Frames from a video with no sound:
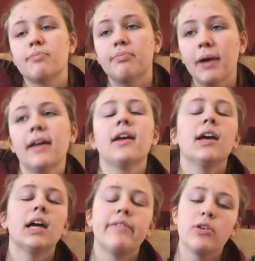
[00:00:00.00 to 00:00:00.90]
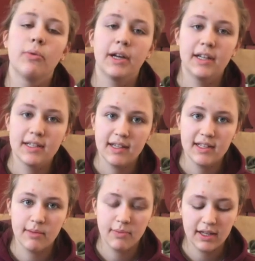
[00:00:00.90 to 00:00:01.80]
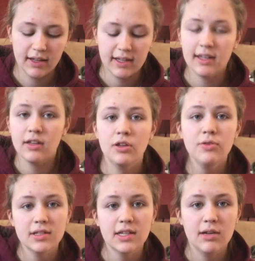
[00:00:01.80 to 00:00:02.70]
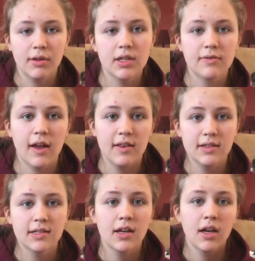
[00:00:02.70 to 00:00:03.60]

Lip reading: But if you're wanting to say something like he used to eat with his friends,